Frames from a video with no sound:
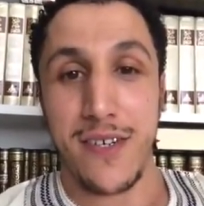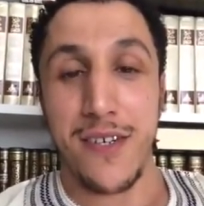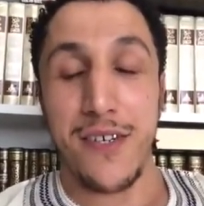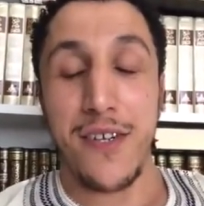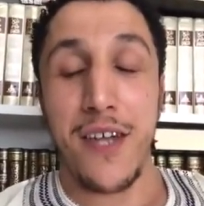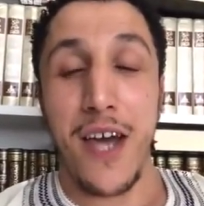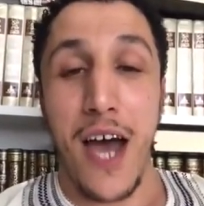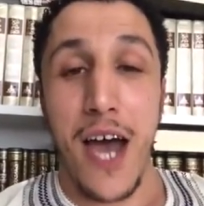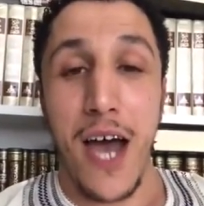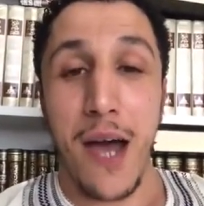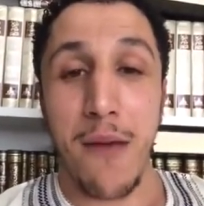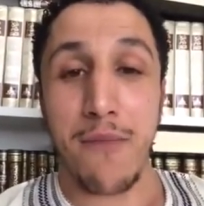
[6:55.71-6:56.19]

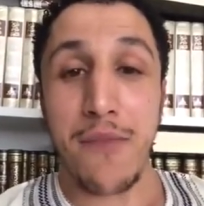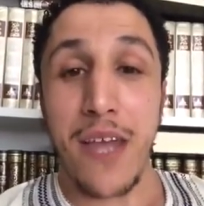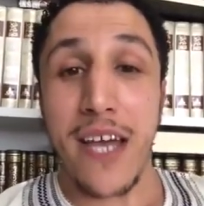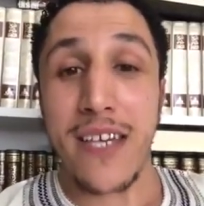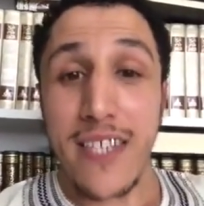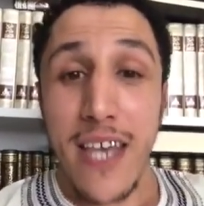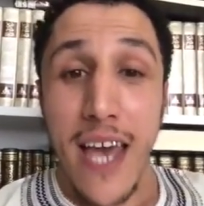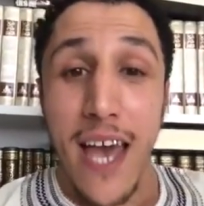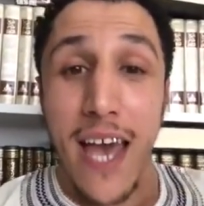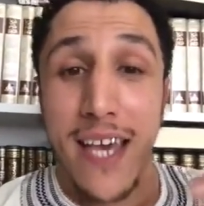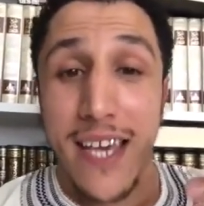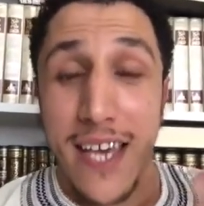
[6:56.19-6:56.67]
Naam,
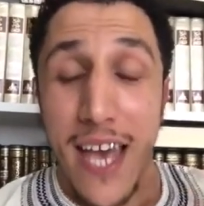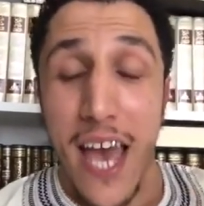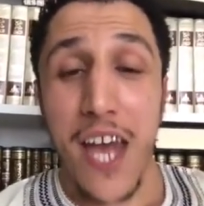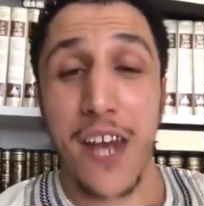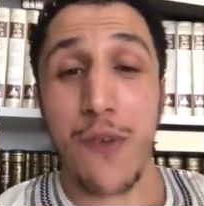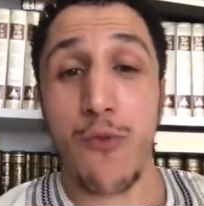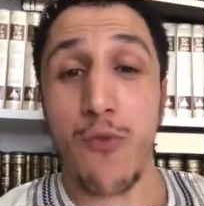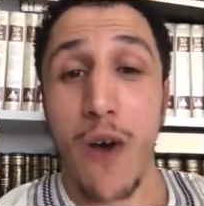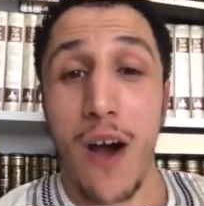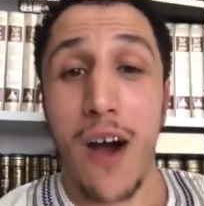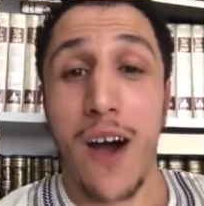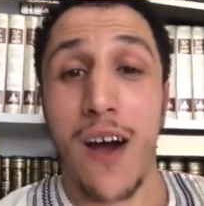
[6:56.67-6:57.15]
that's
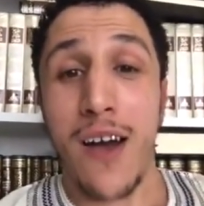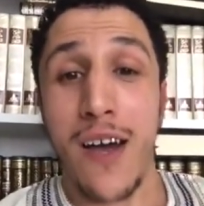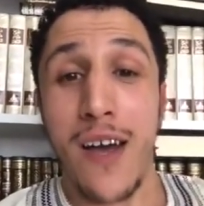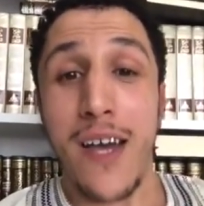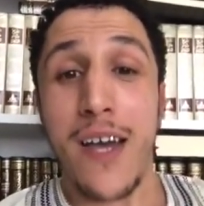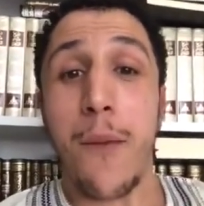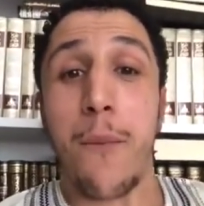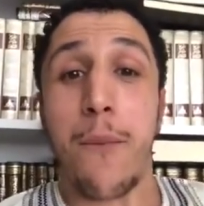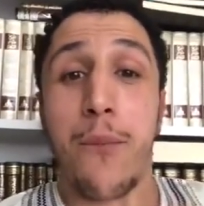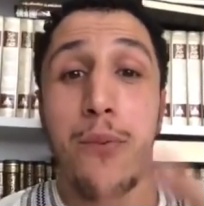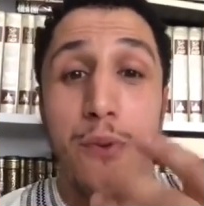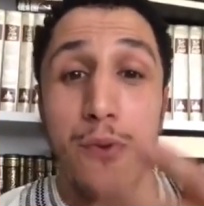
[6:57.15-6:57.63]
again what,
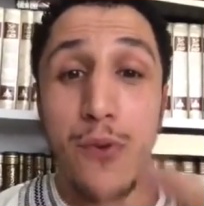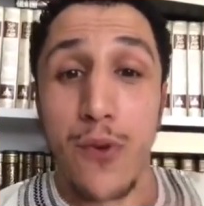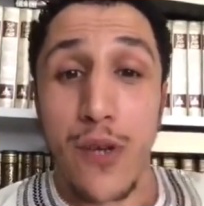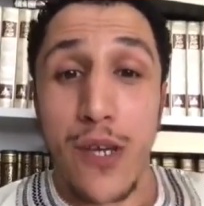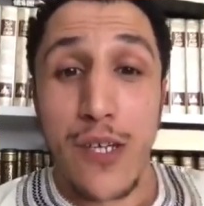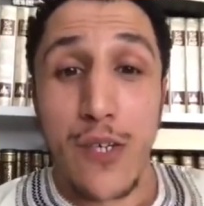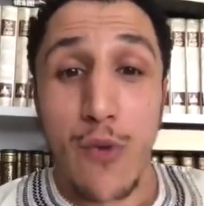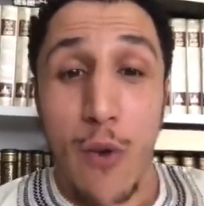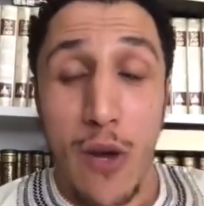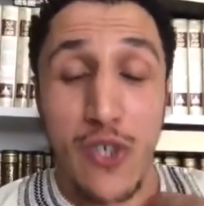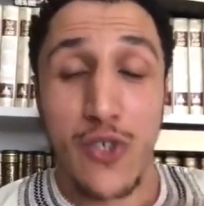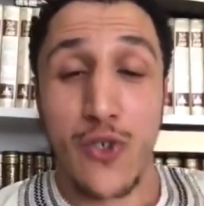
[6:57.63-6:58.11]

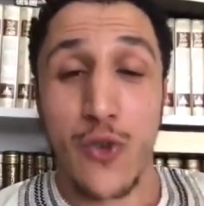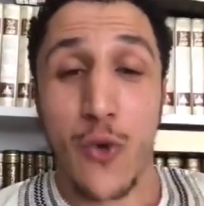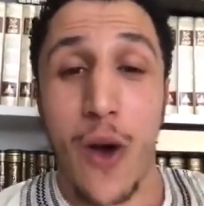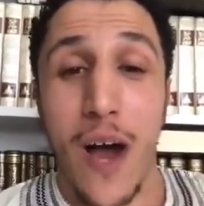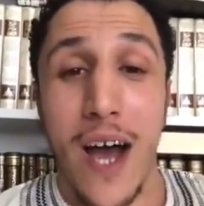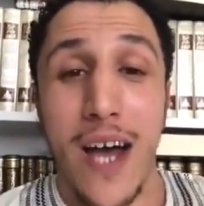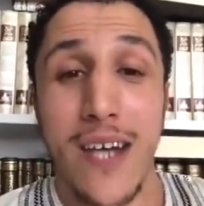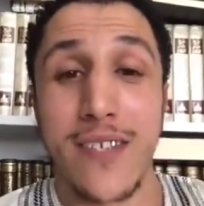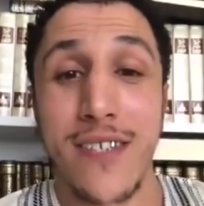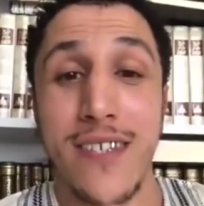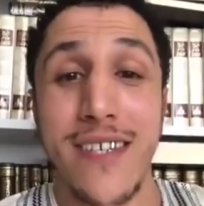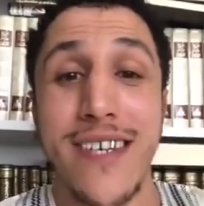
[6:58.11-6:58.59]
what show
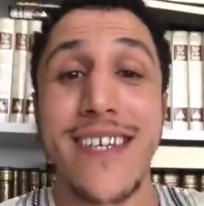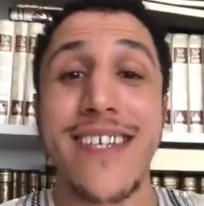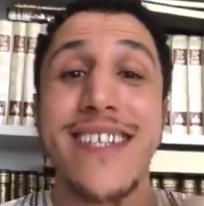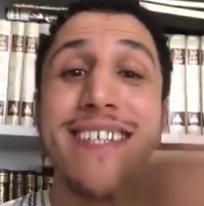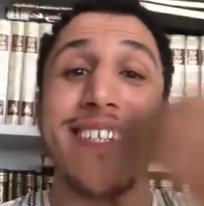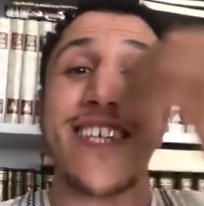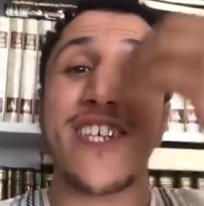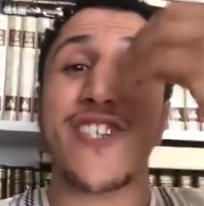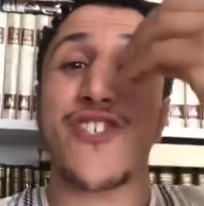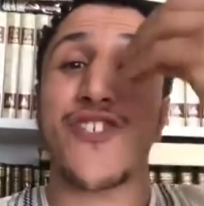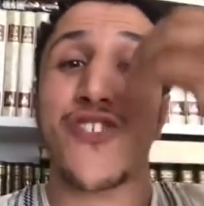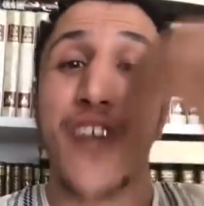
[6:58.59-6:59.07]
us
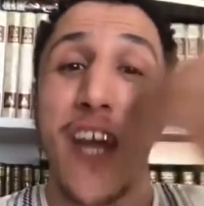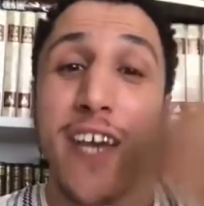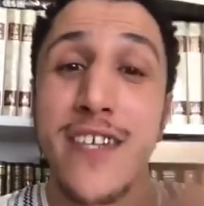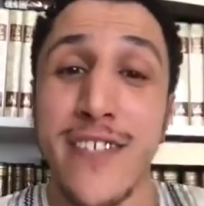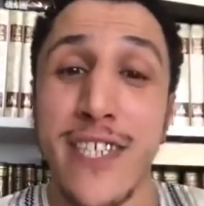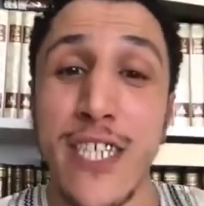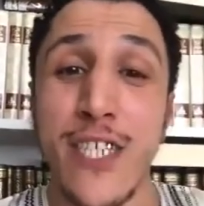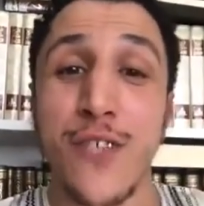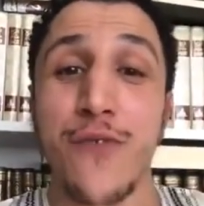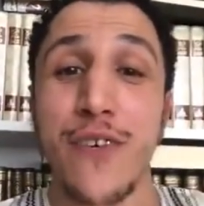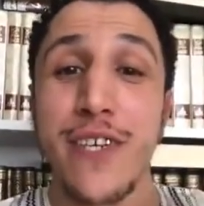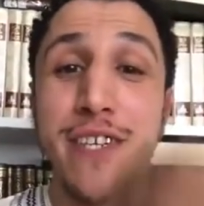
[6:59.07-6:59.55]
the
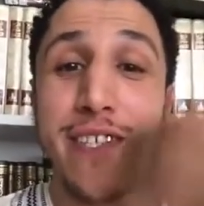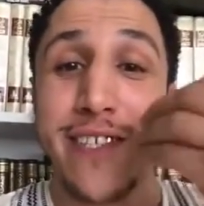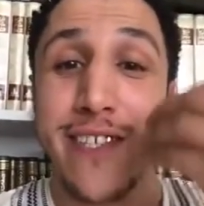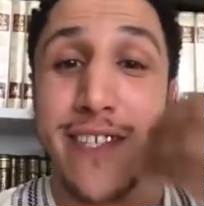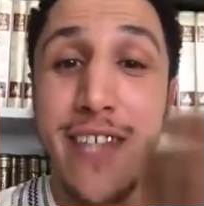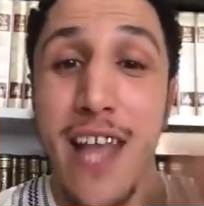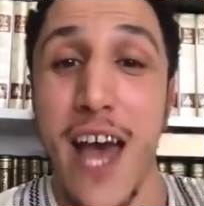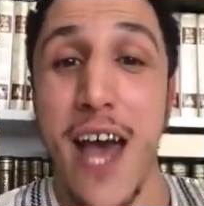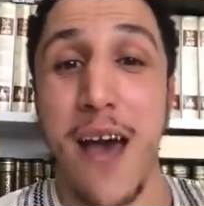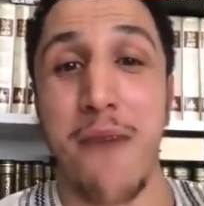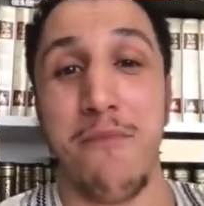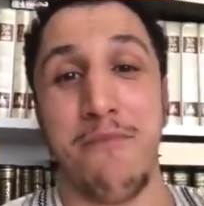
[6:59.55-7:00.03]
justice of
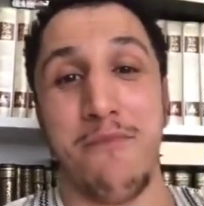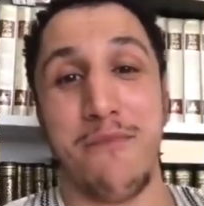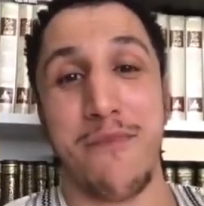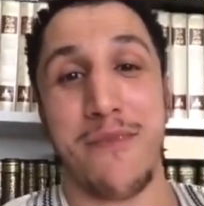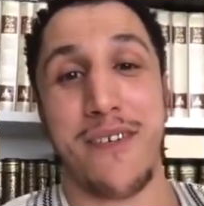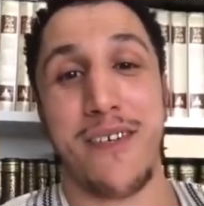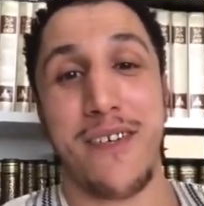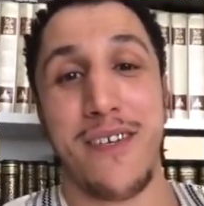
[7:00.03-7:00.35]
Islam.